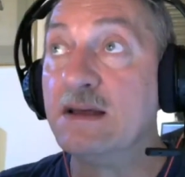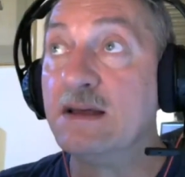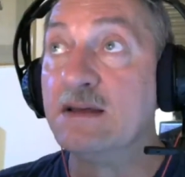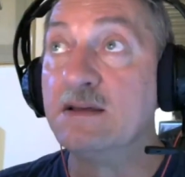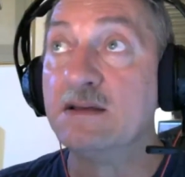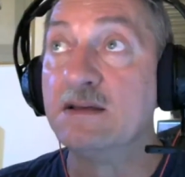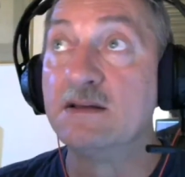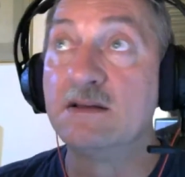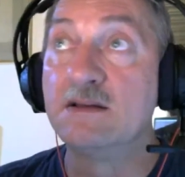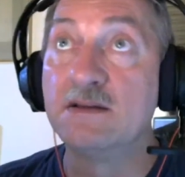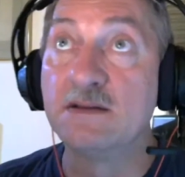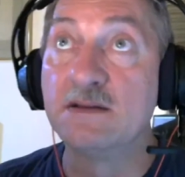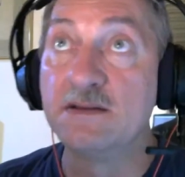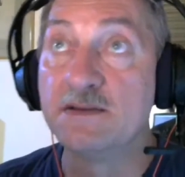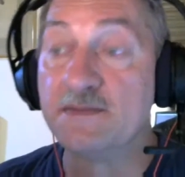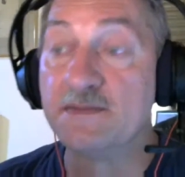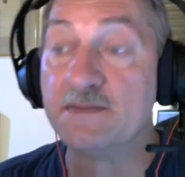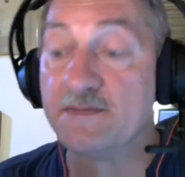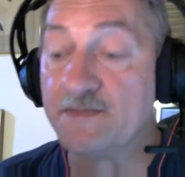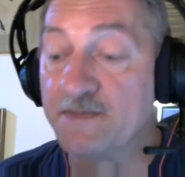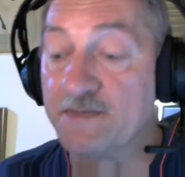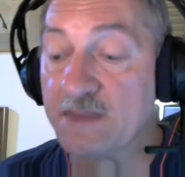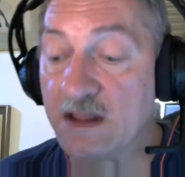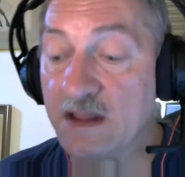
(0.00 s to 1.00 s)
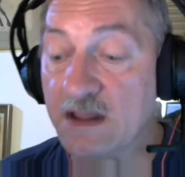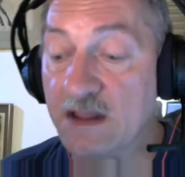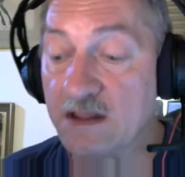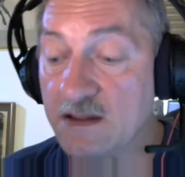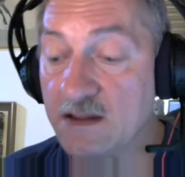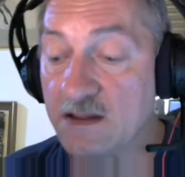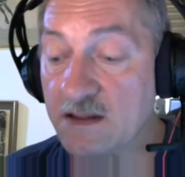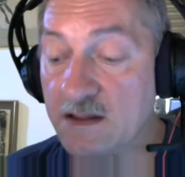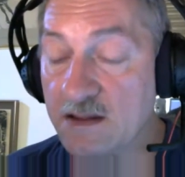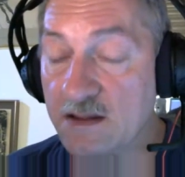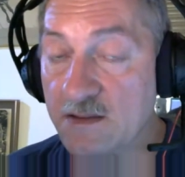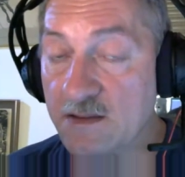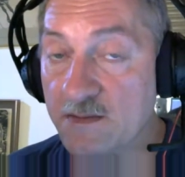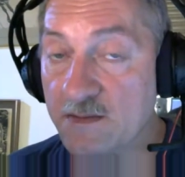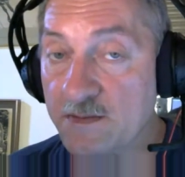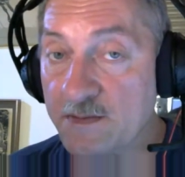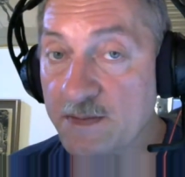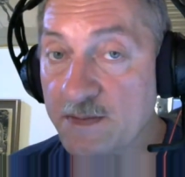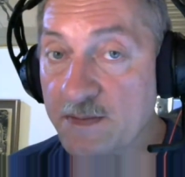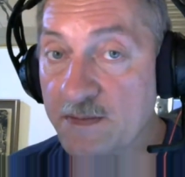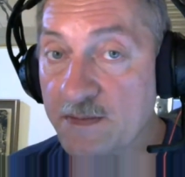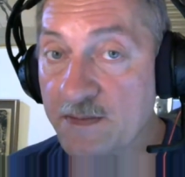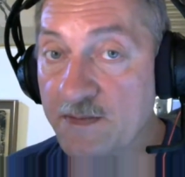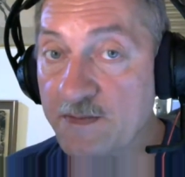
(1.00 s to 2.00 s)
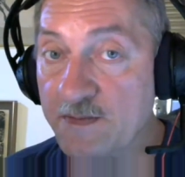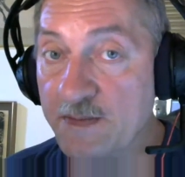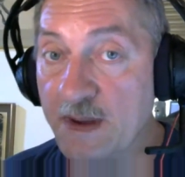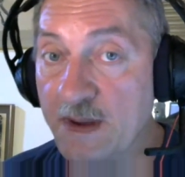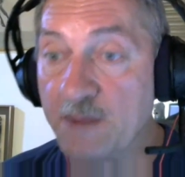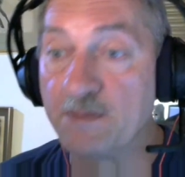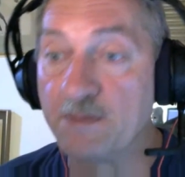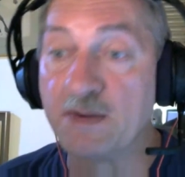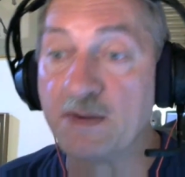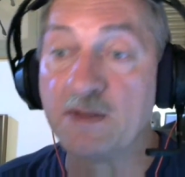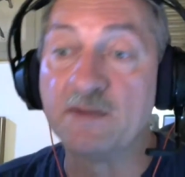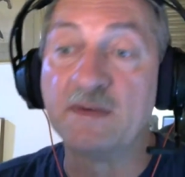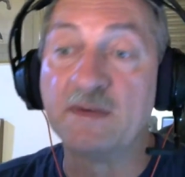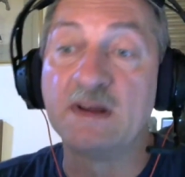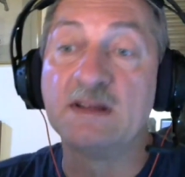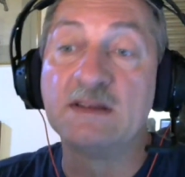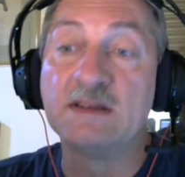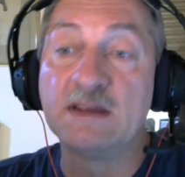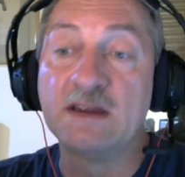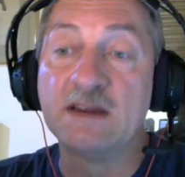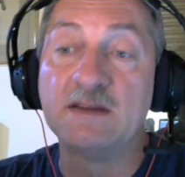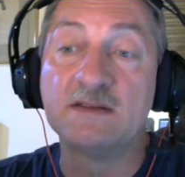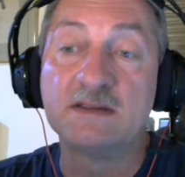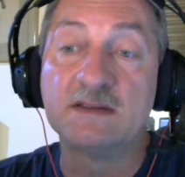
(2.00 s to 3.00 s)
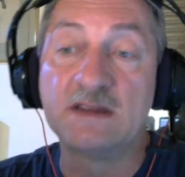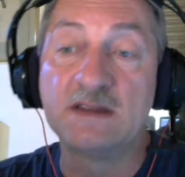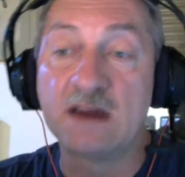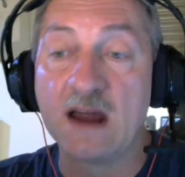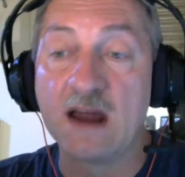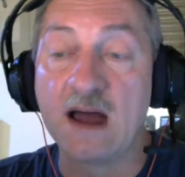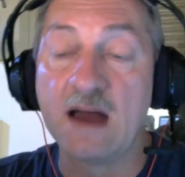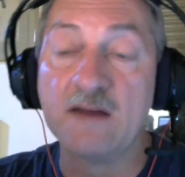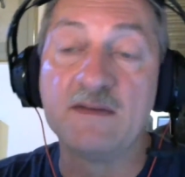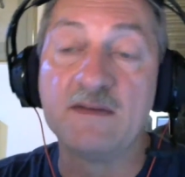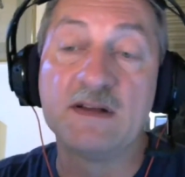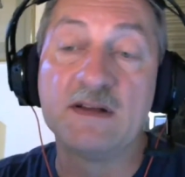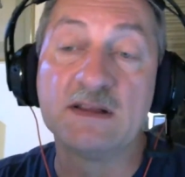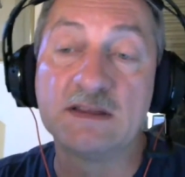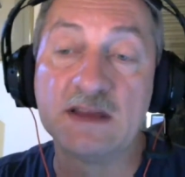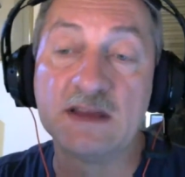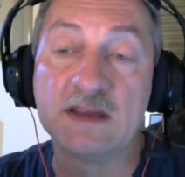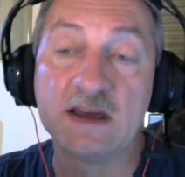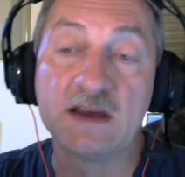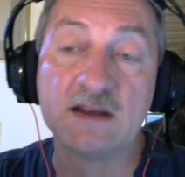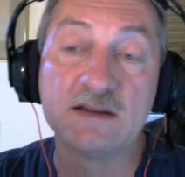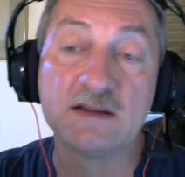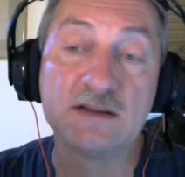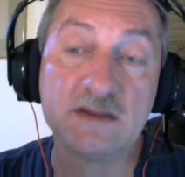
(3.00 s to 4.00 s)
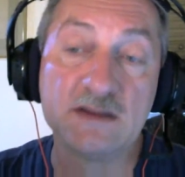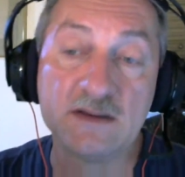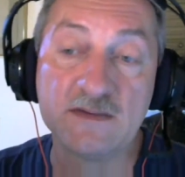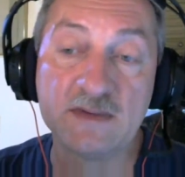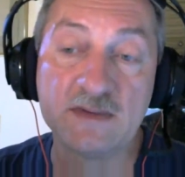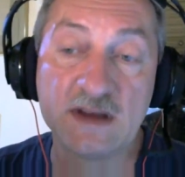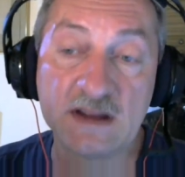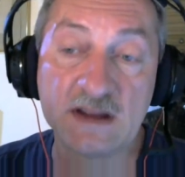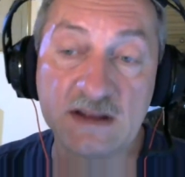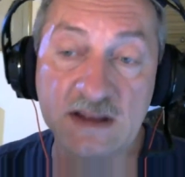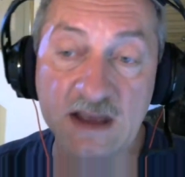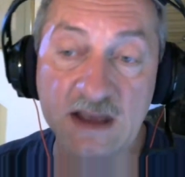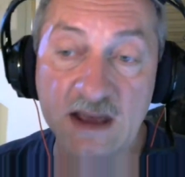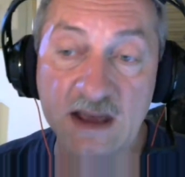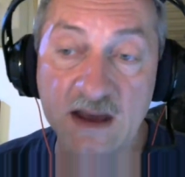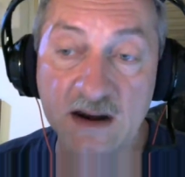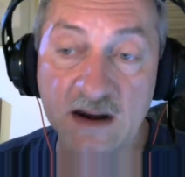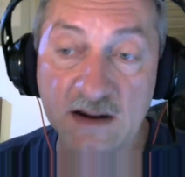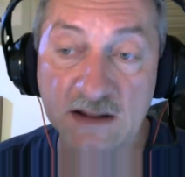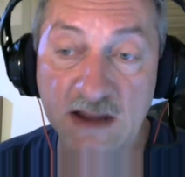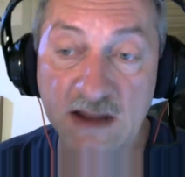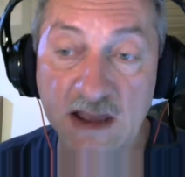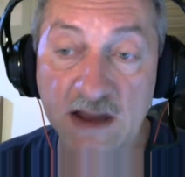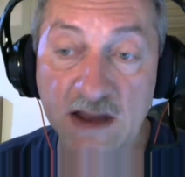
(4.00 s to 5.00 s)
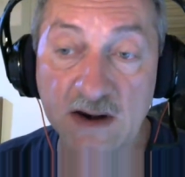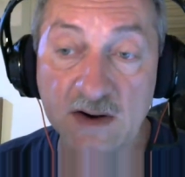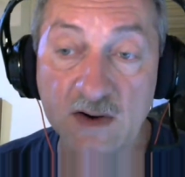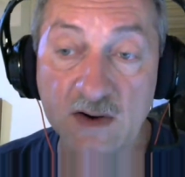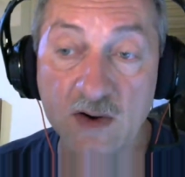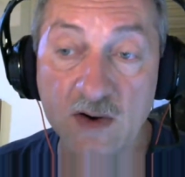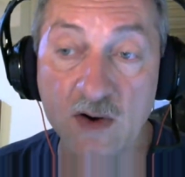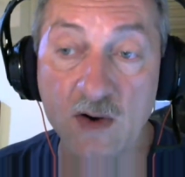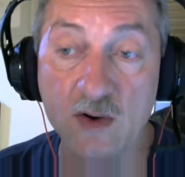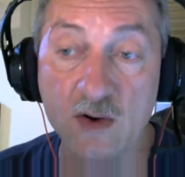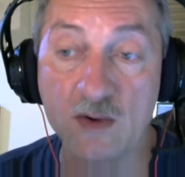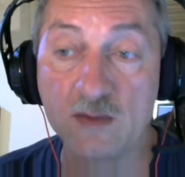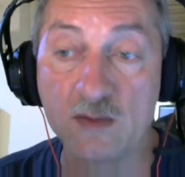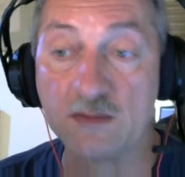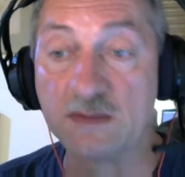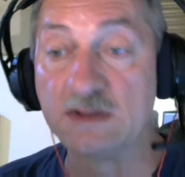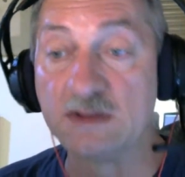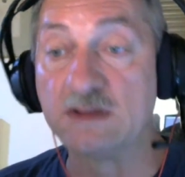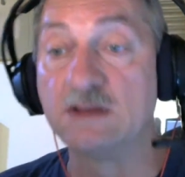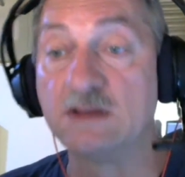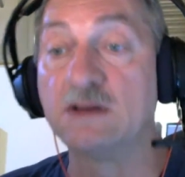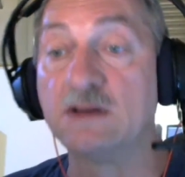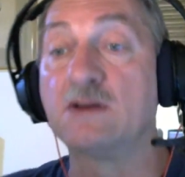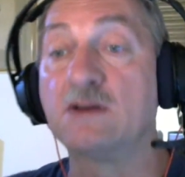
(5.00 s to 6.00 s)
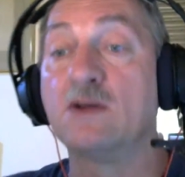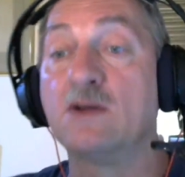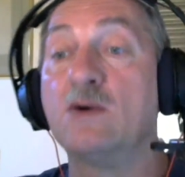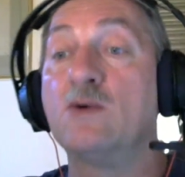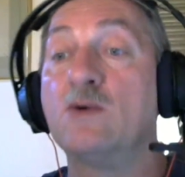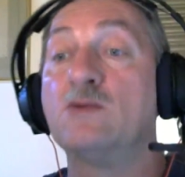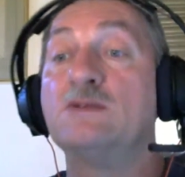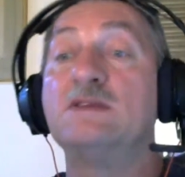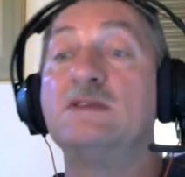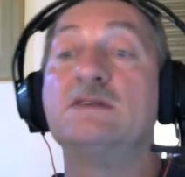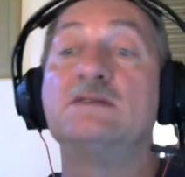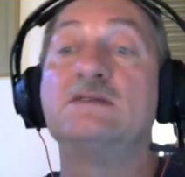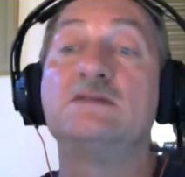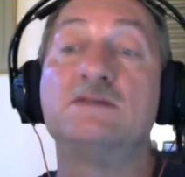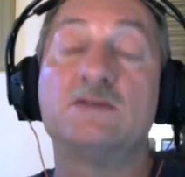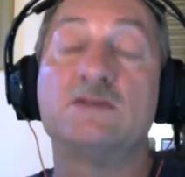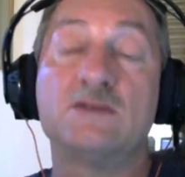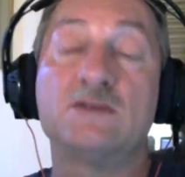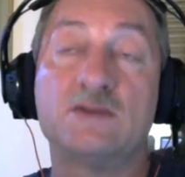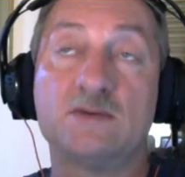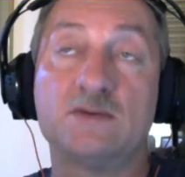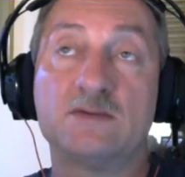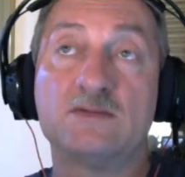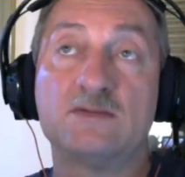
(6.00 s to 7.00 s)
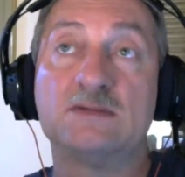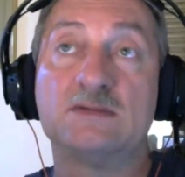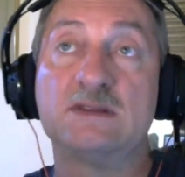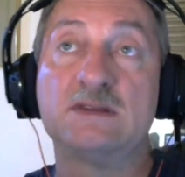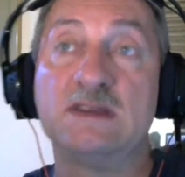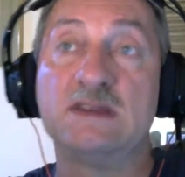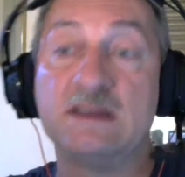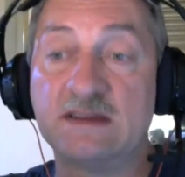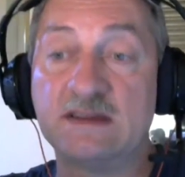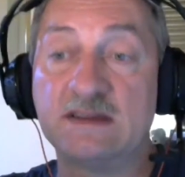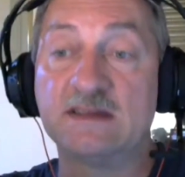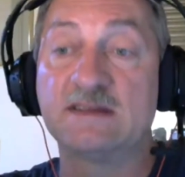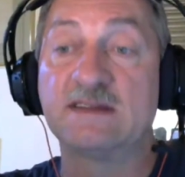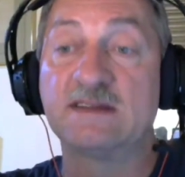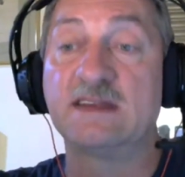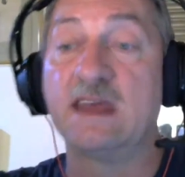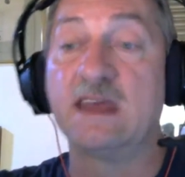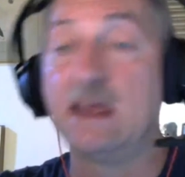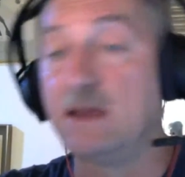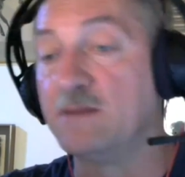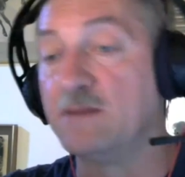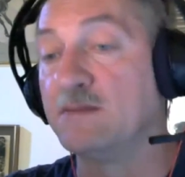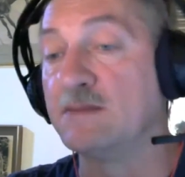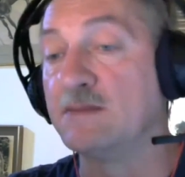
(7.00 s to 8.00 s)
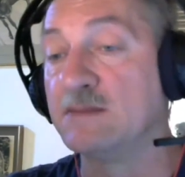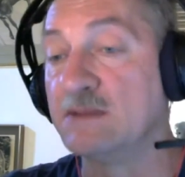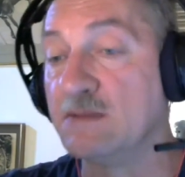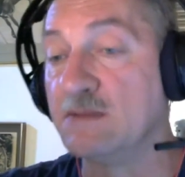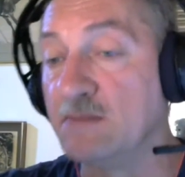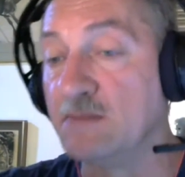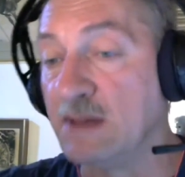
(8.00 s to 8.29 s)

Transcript: um, people when they drive and then when they are near home, the road is, is the same.